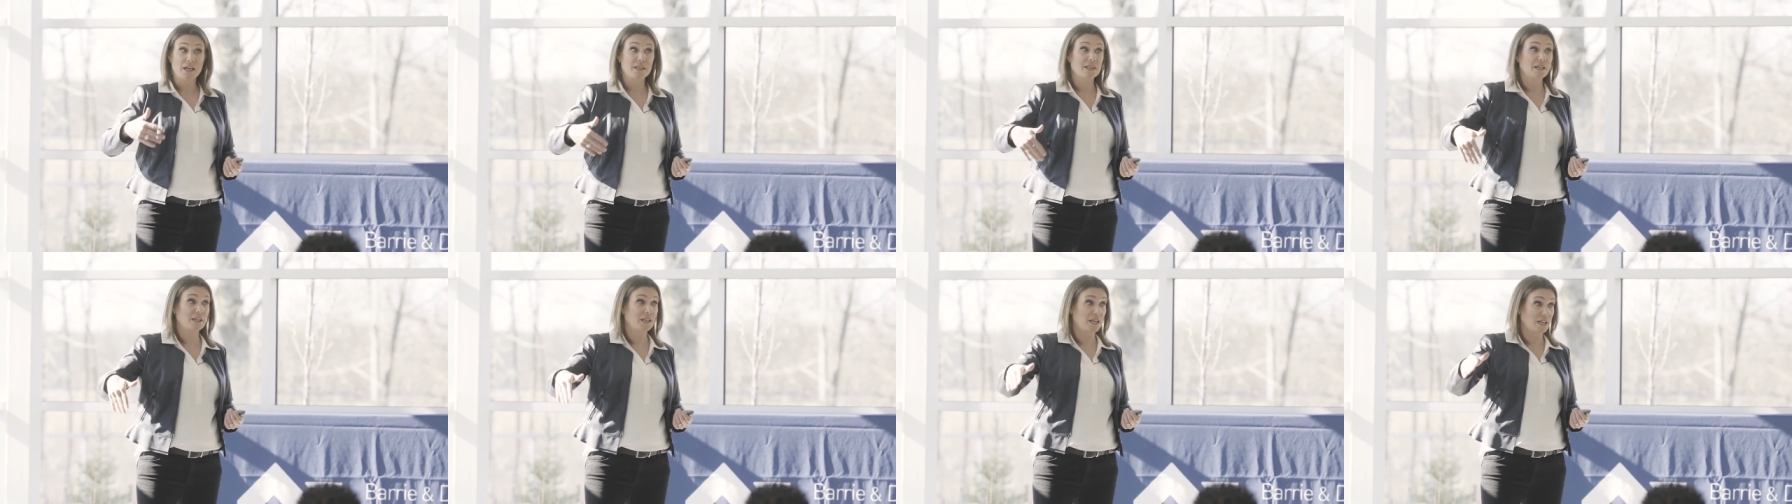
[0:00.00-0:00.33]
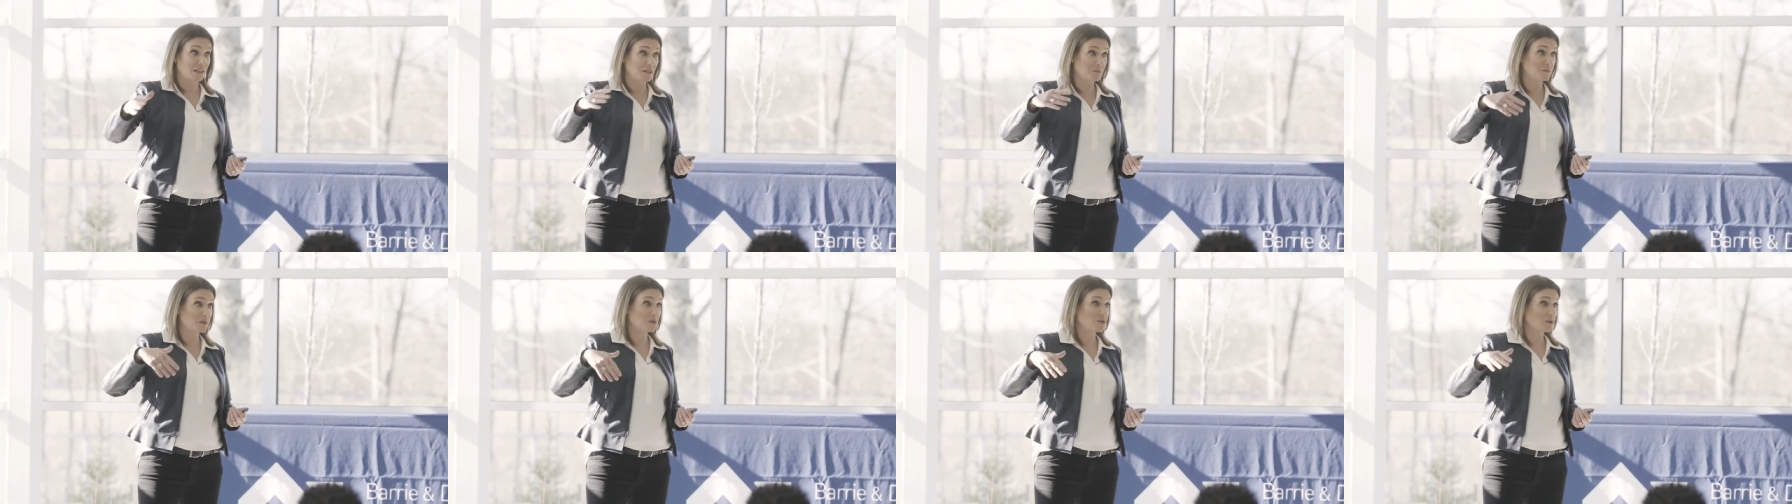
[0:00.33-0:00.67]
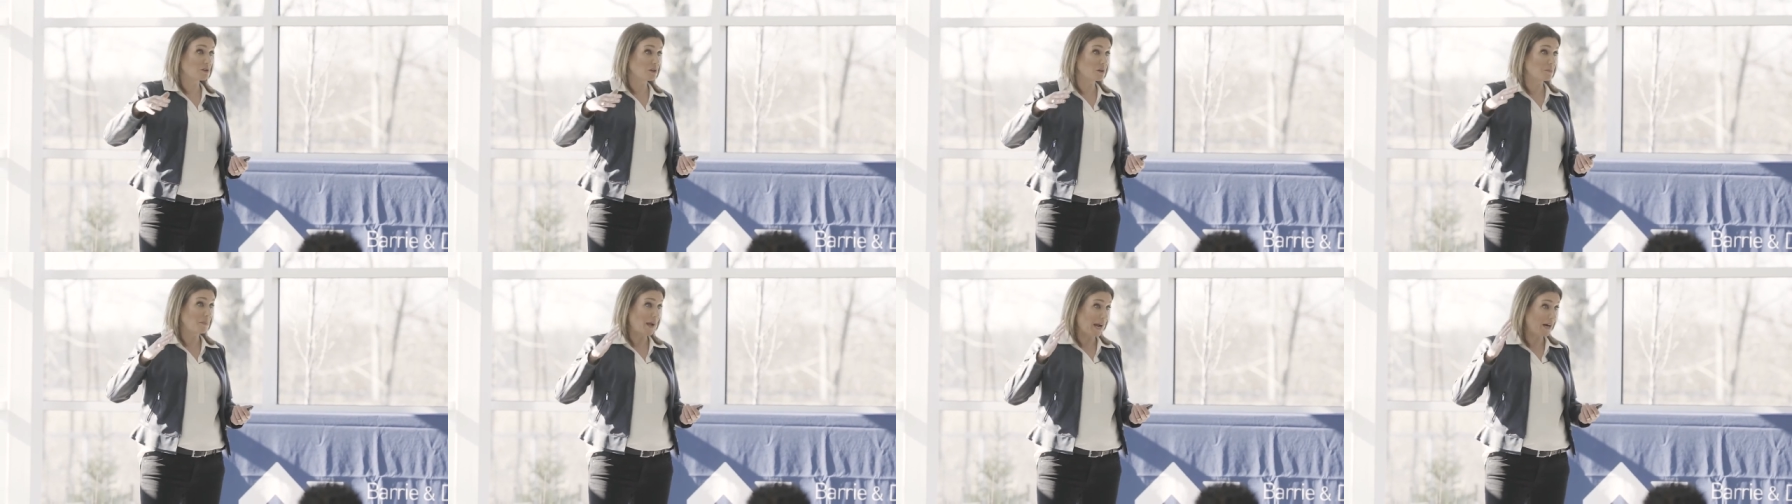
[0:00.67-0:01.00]
and then get them to
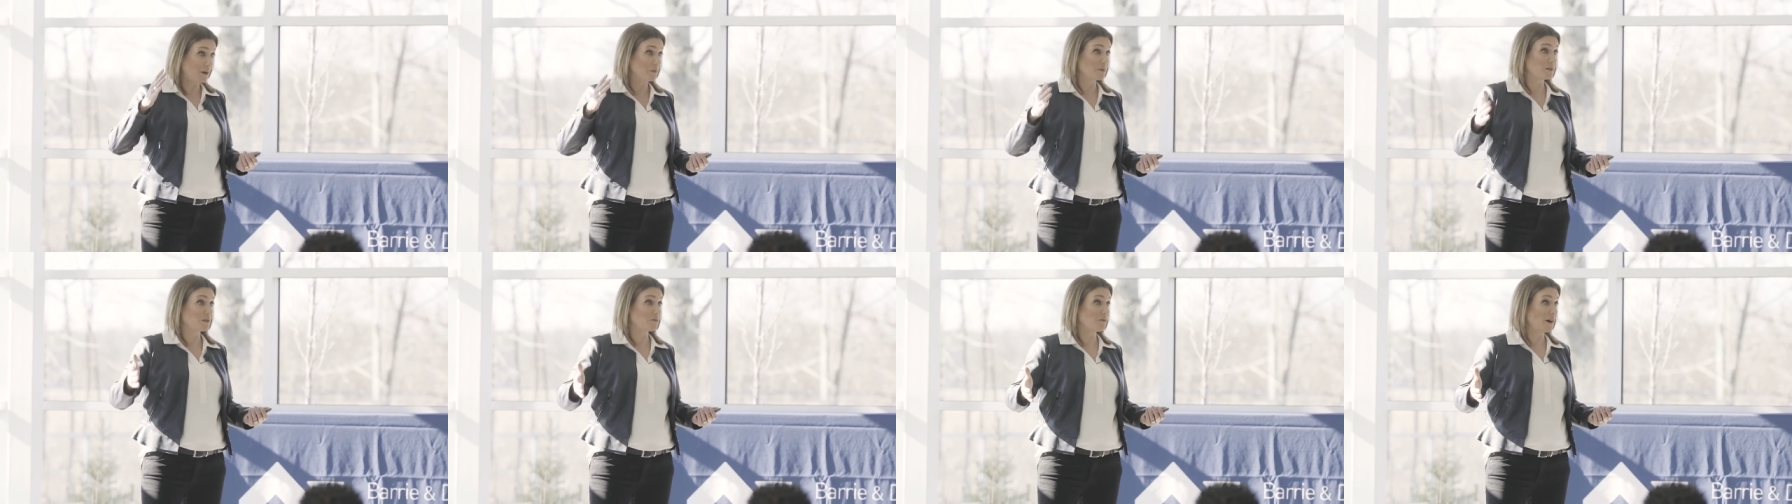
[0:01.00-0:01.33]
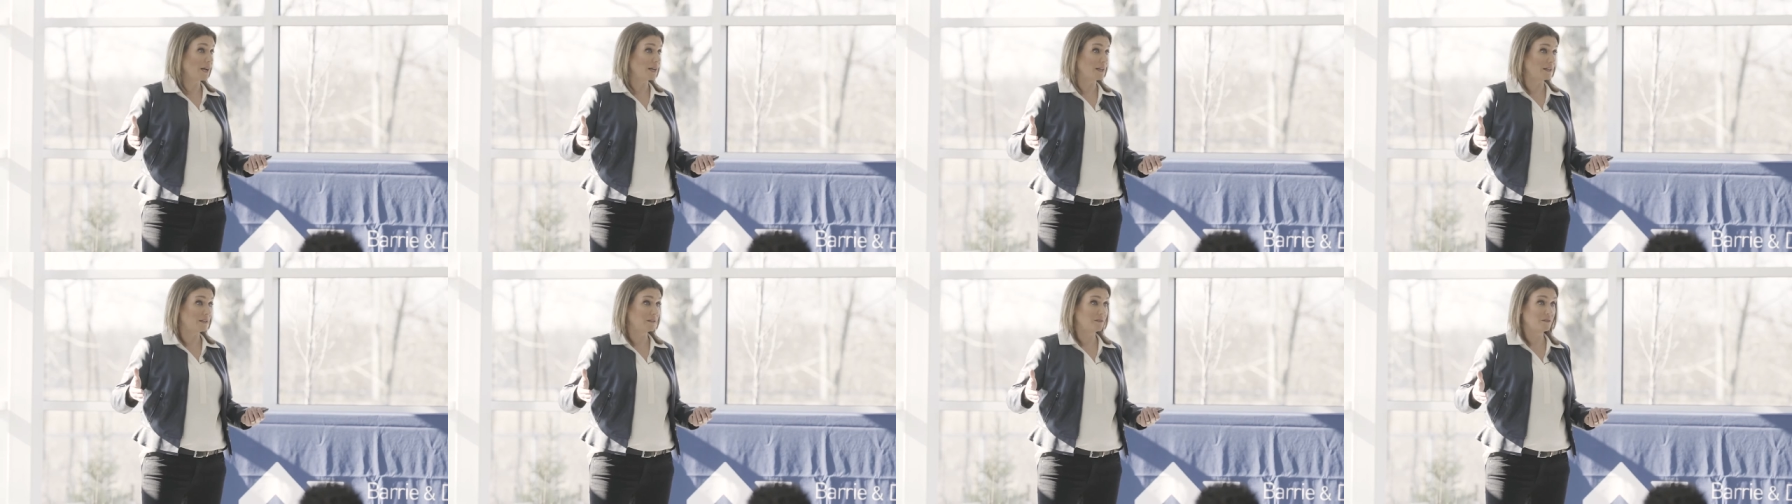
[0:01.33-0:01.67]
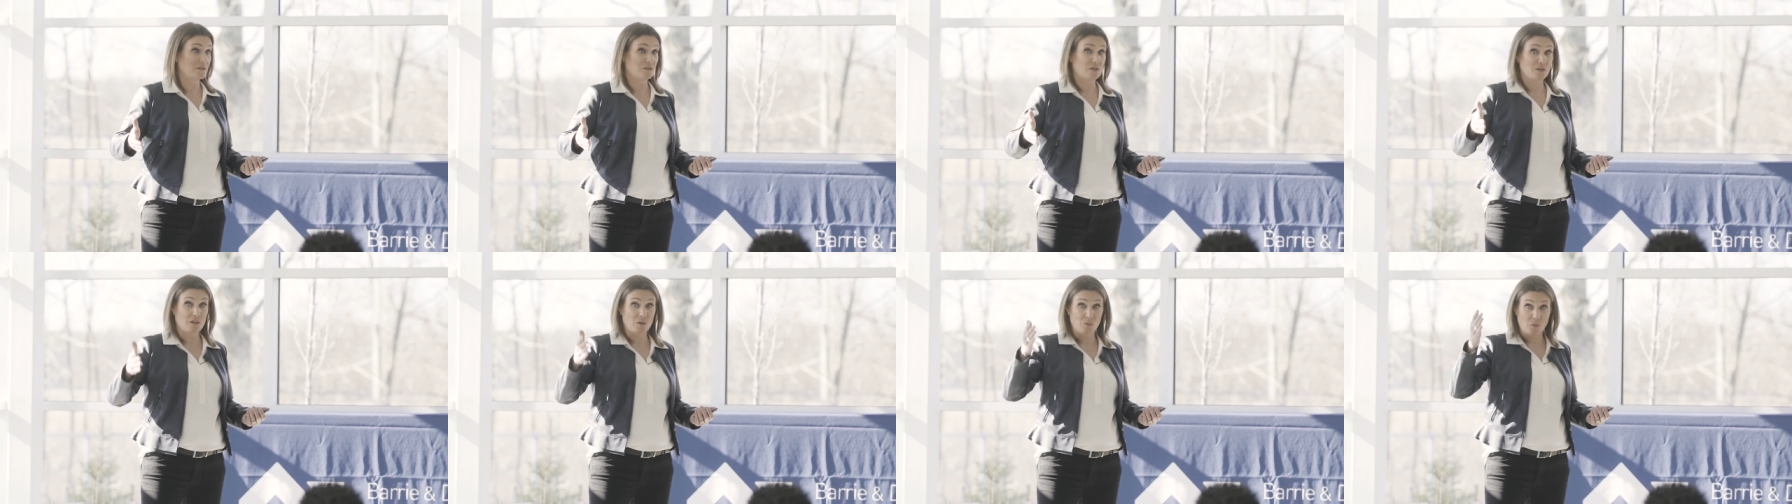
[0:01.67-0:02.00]
circle back when they're ready,
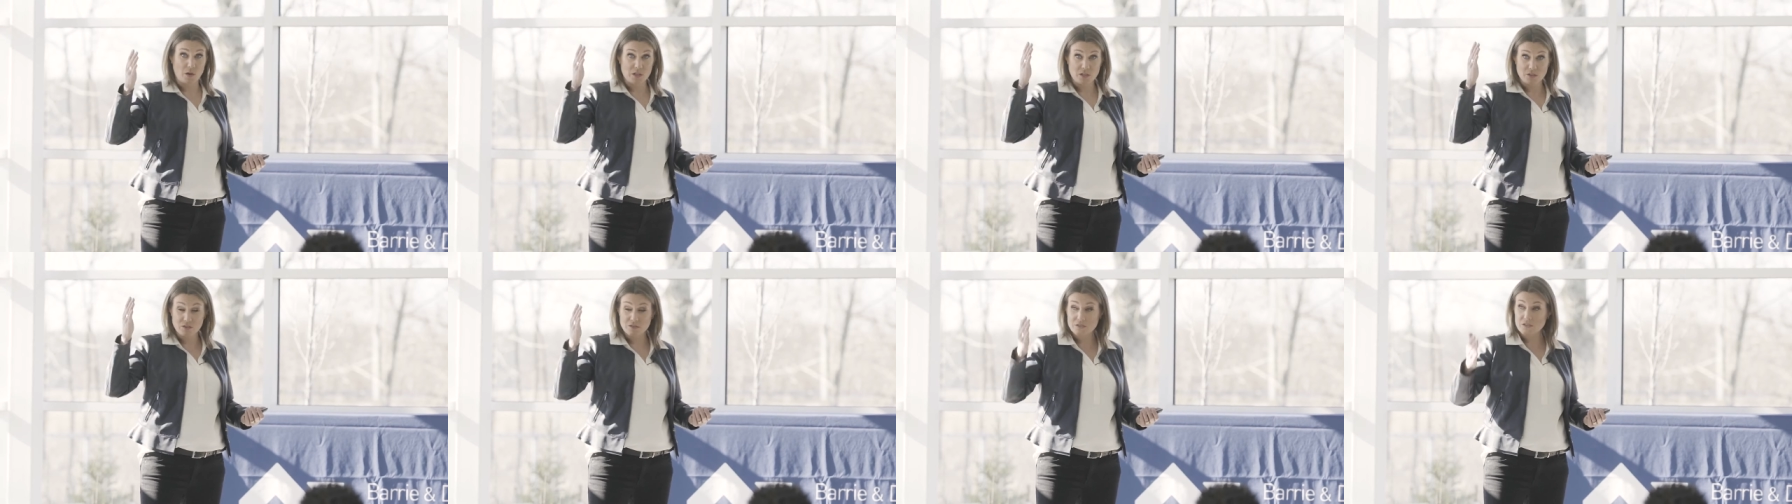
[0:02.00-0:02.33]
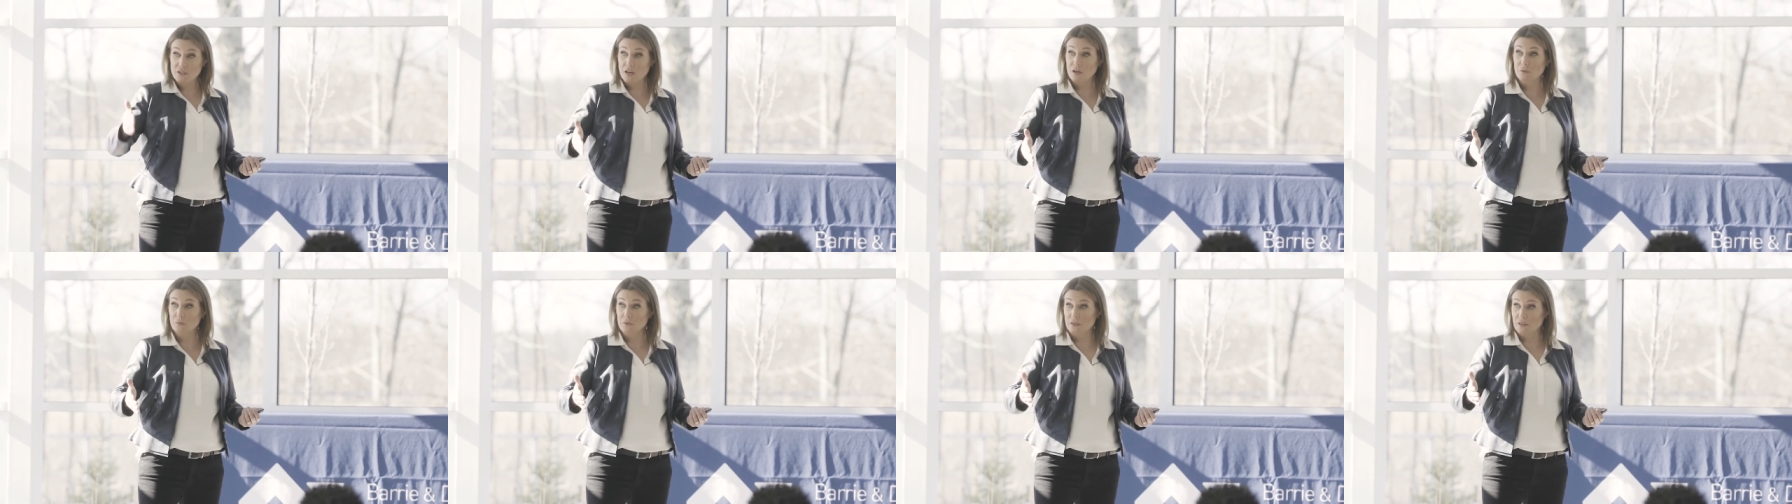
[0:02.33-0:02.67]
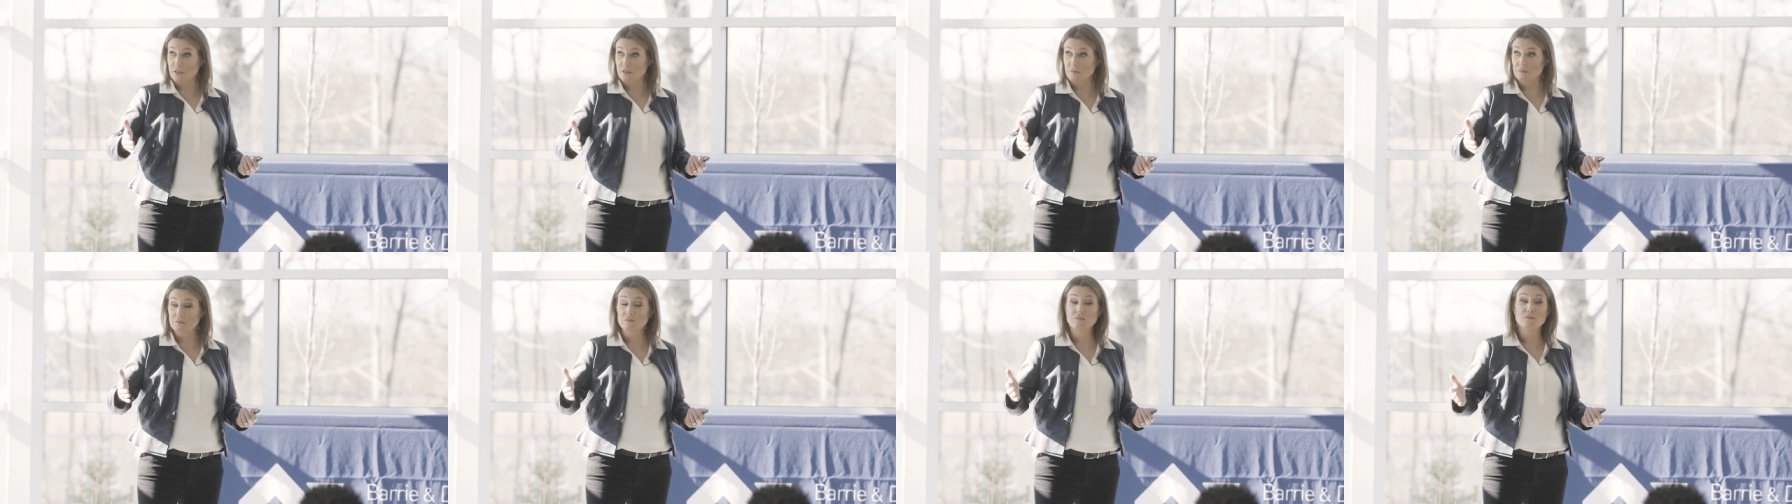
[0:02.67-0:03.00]
so that when you start
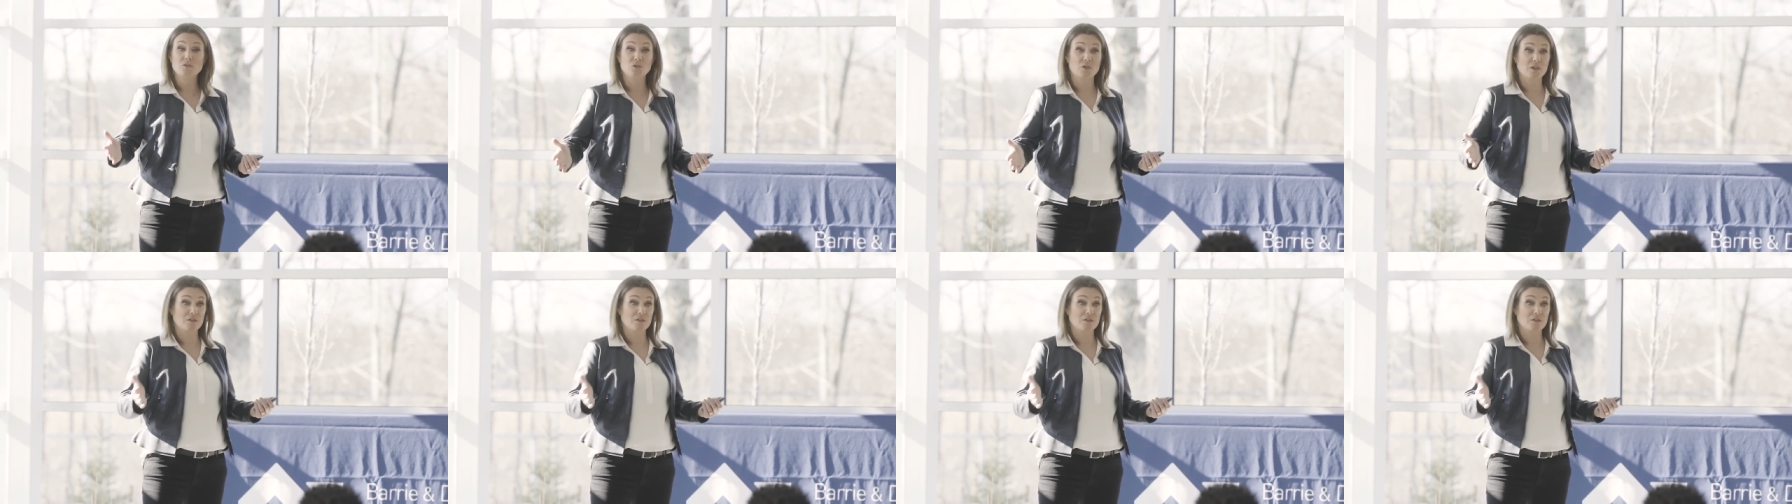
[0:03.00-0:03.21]
with them,